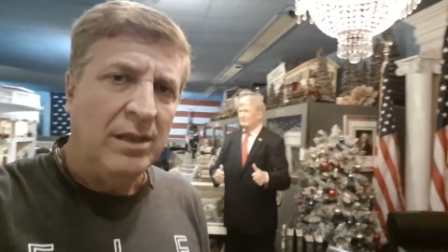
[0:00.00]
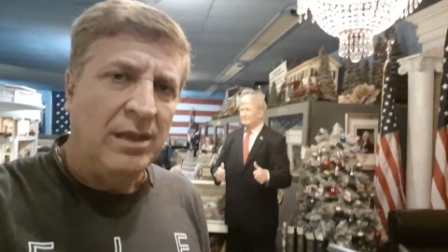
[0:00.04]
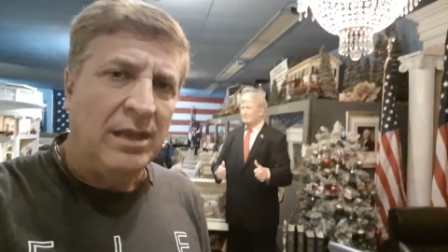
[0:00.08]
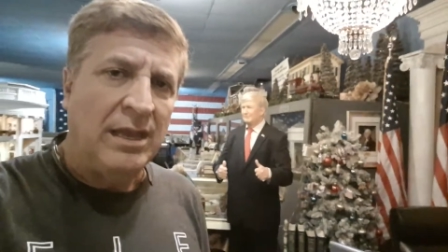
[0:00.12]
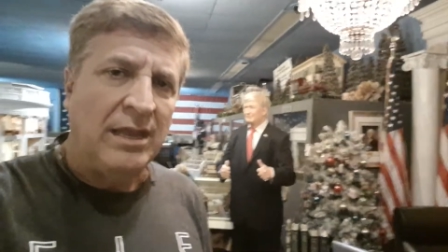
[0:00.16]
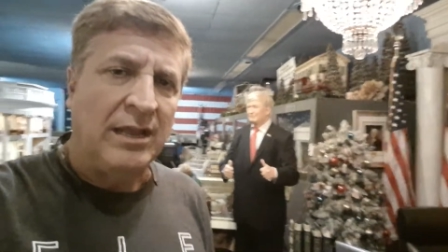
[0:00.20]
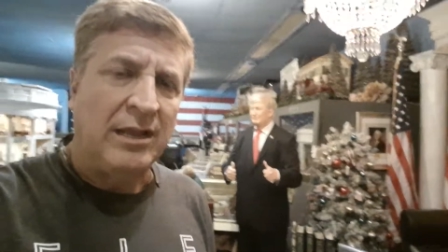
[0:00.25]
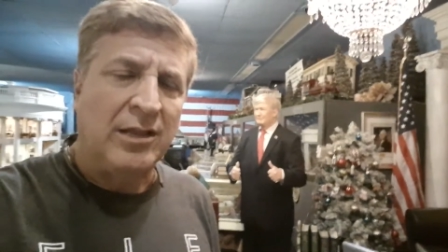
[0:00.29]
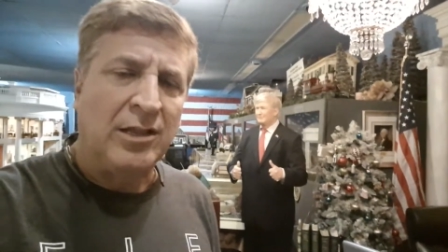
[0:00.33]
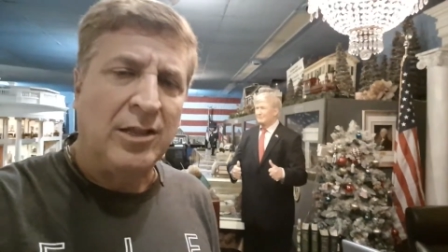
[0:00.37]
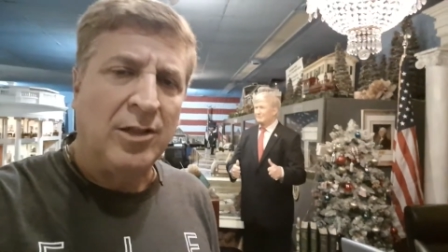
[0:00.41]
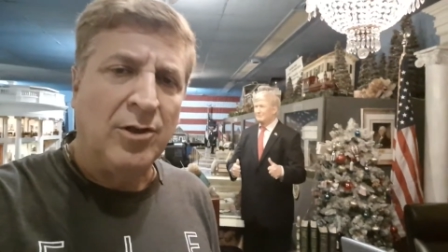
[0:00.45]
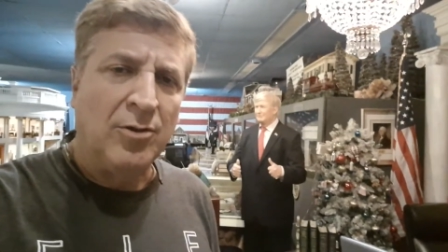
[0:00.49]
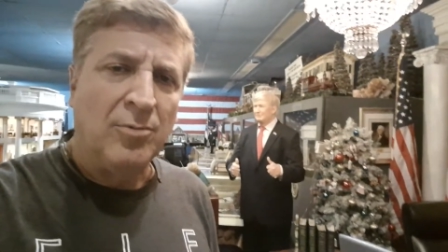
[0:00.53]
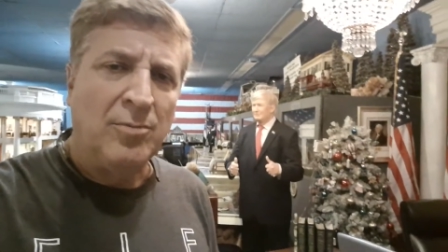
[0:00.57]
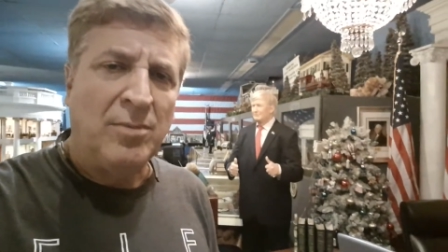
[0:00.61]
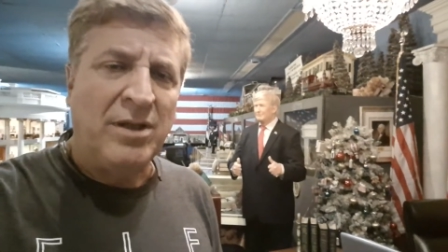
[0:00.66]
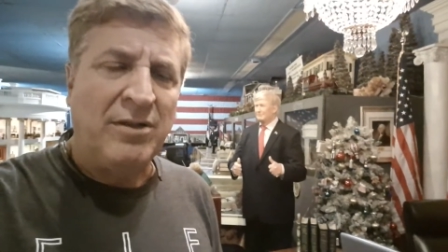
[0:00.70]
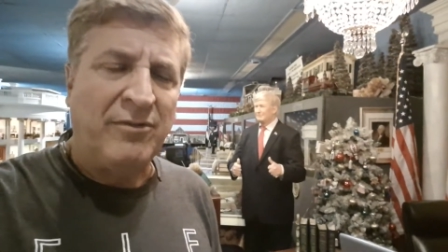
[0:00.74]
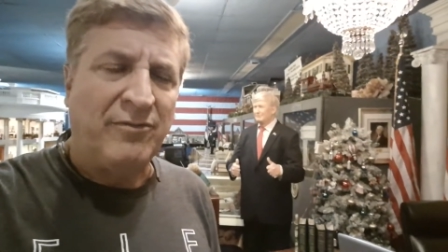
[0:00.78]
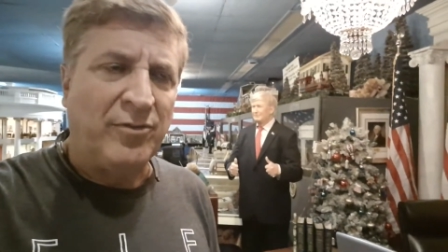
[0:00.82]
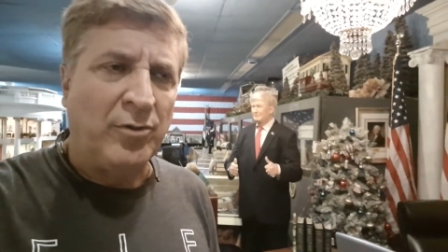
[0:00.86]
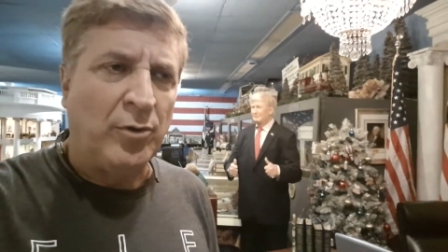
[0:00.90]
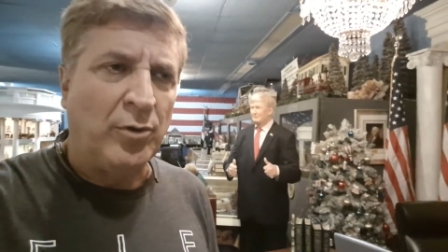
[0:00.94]
in
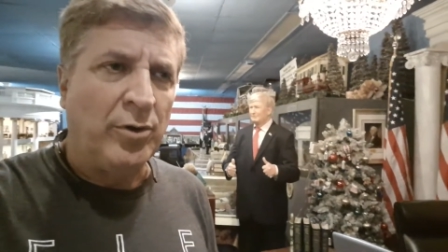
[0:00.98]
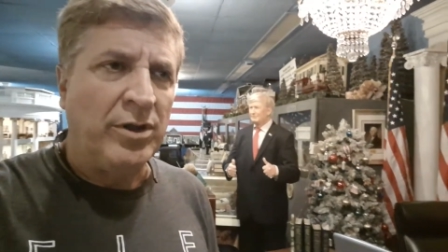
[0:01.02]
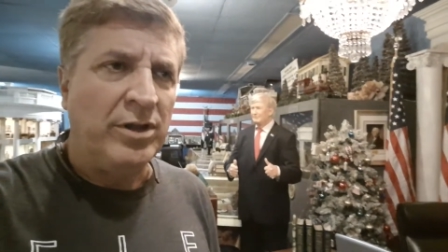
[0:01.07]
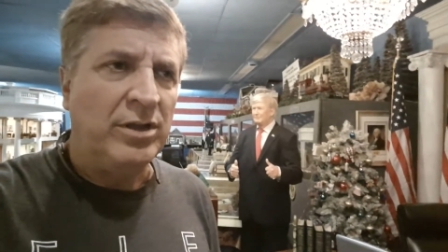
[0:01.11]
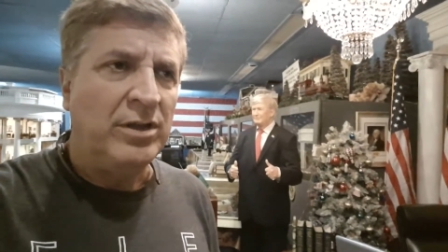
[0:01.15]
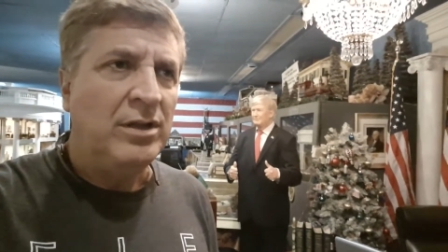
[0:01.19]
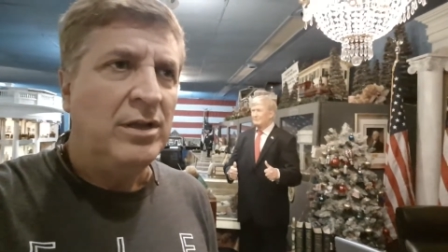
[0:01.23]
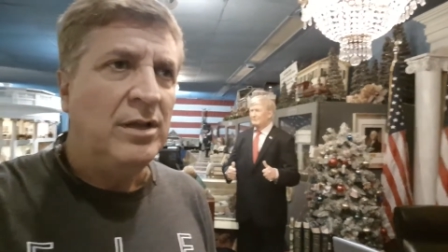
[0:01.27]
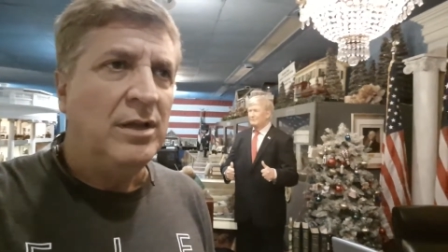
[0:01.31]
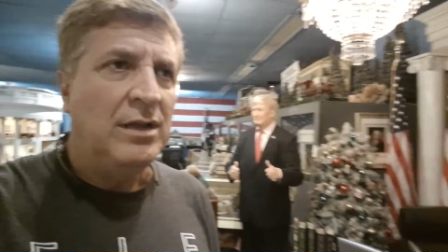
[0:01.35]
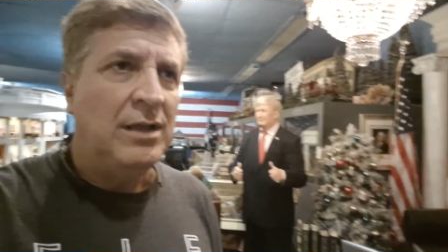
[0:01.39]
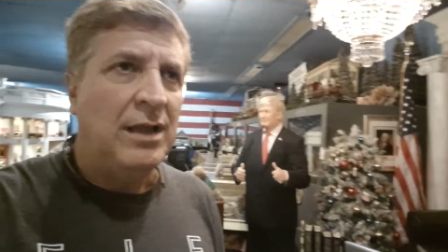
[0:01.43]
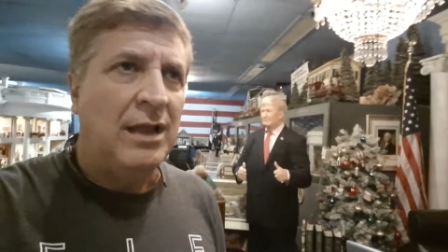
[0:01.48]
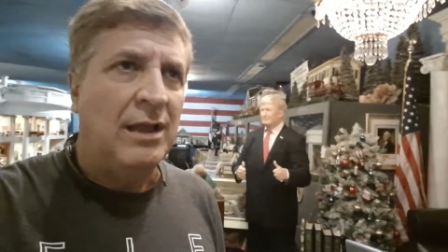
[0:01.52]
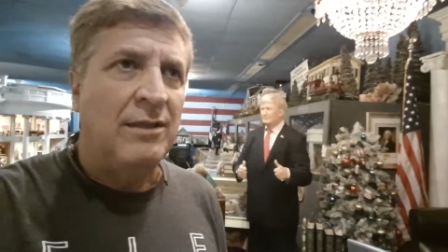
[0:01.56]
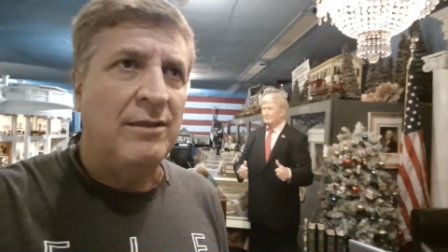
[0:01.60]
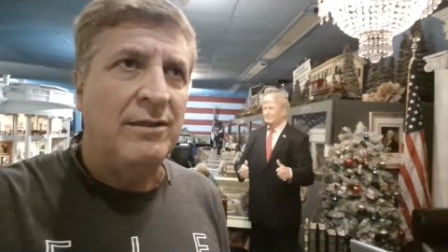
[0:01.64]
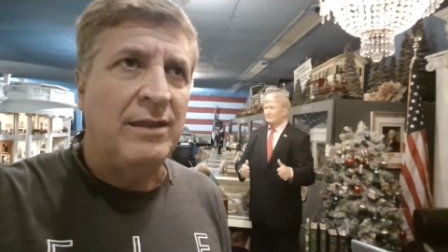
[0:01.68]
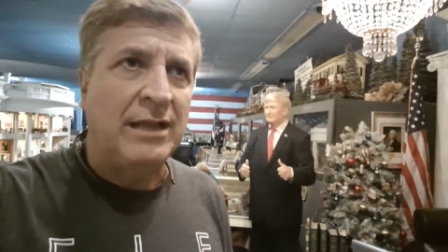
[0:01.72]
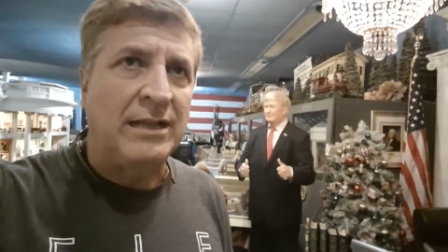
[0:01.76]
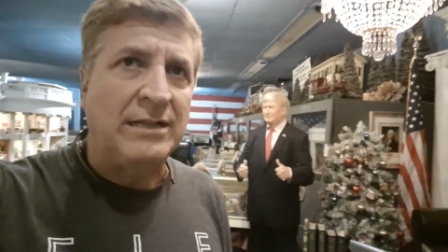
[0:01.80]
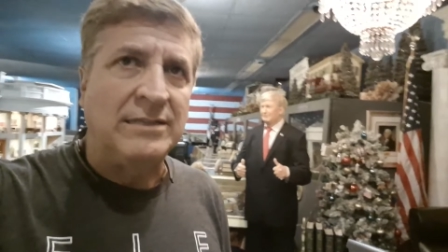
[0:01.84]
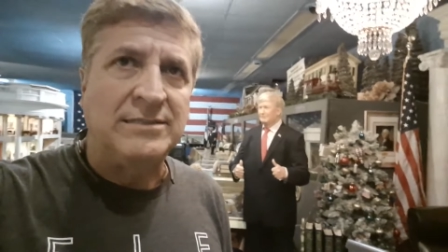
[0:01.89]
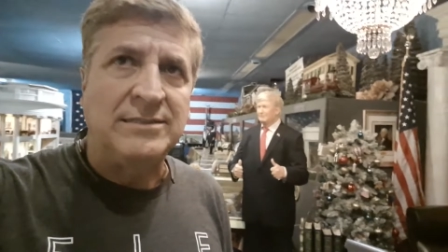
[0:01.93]
Clermont, Florida,
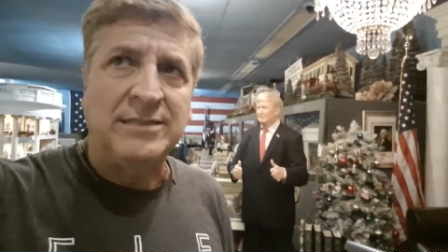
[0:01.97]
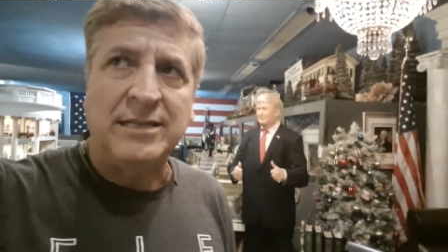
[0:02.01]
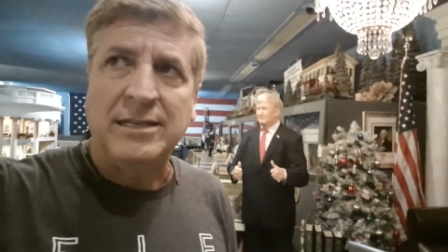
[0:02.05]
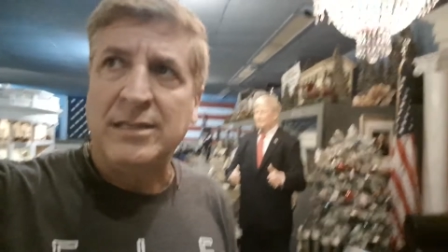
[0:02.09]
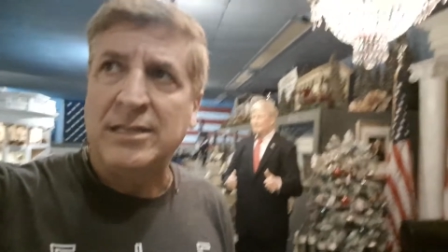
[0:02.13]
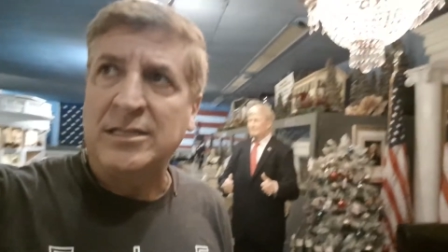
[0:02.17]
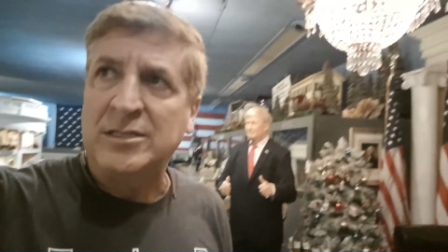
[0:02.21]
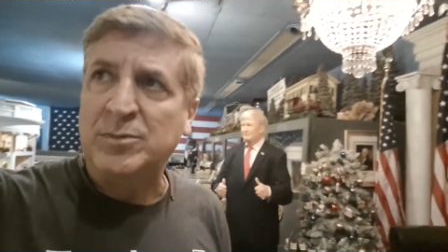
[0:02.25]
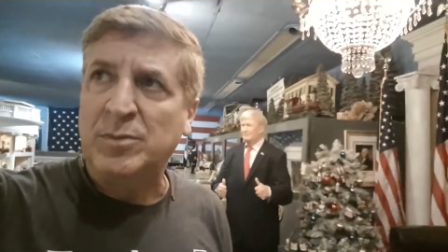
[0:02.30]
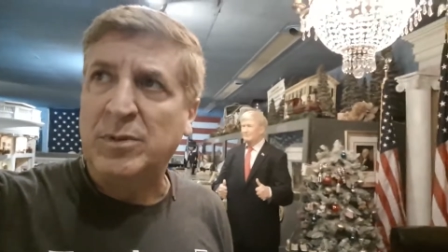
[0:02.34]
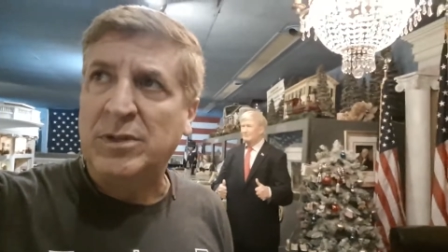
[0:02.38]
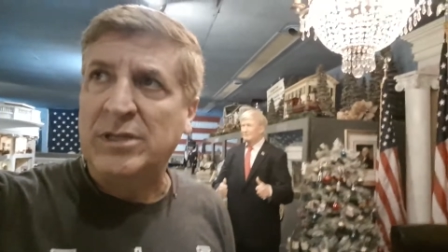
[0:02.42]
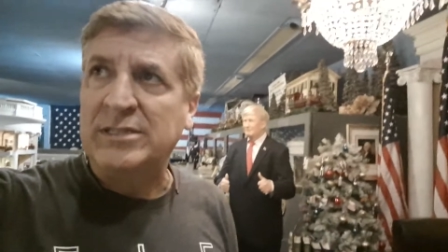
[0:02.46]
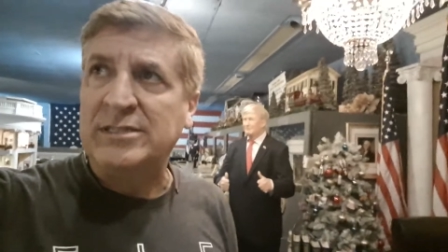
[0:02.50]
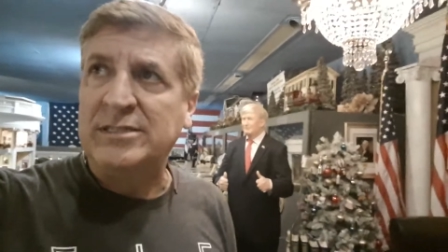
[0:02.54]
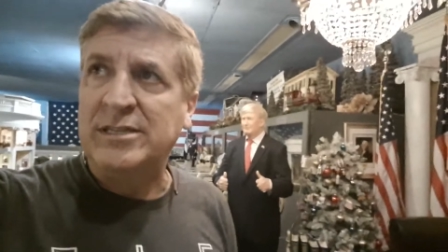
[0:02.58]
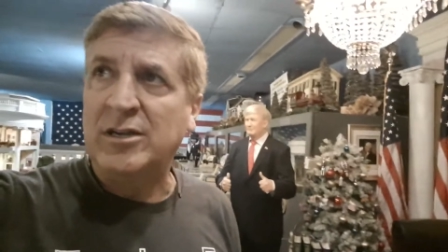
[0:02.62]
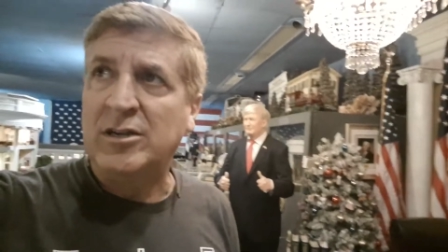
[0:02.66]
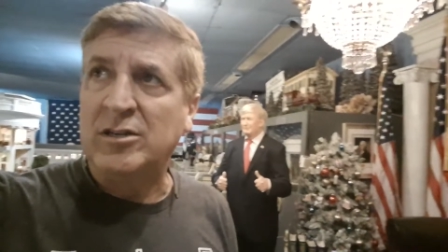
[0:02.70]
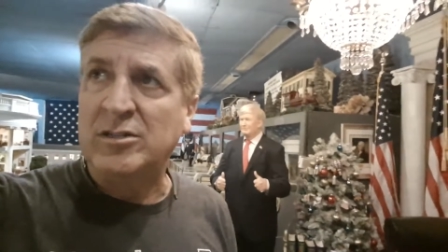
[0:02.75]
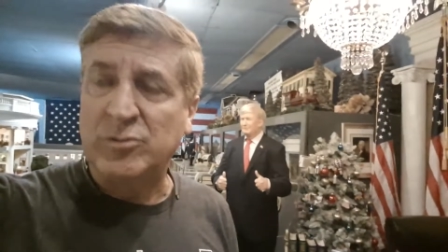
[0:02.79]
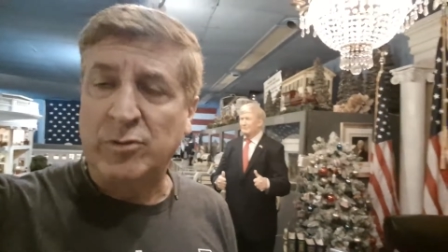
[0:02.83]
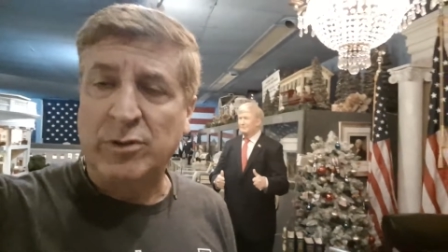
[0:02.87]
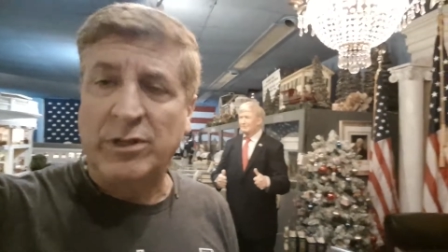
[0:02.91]
and they can see this place
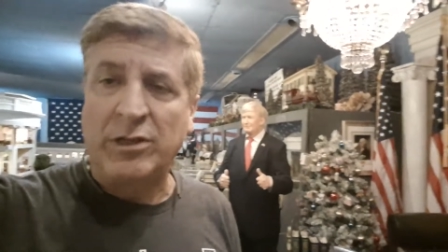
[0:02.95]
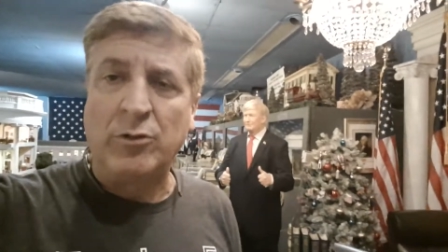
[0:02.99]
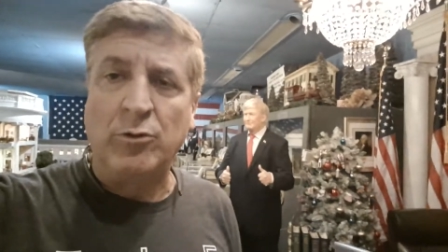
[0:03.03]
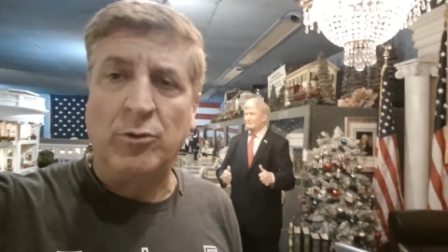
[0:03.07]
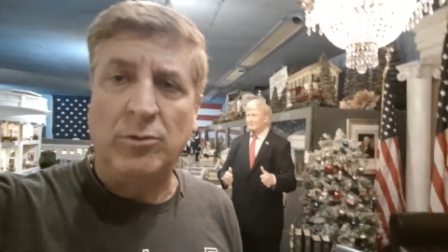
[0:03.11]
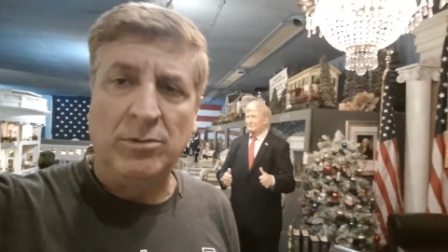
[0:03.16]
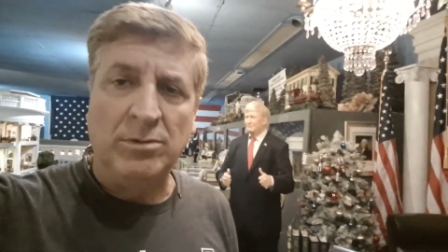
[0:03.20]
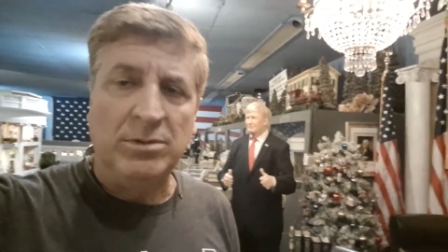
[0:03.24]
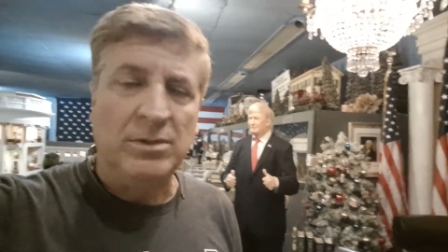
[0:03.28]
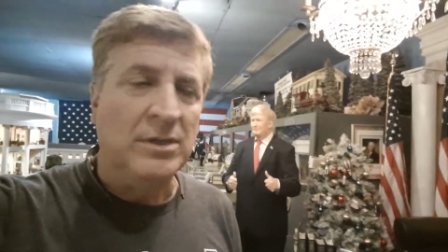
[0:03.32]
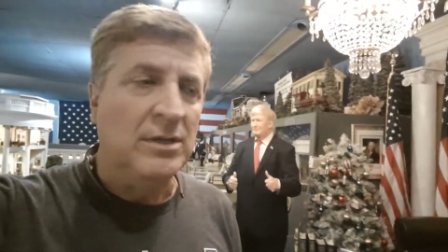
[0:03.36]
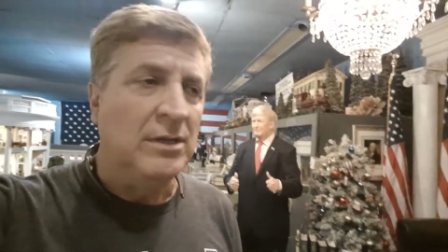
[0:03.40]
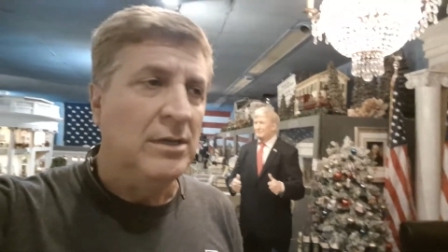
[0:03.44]
here. It's really cool.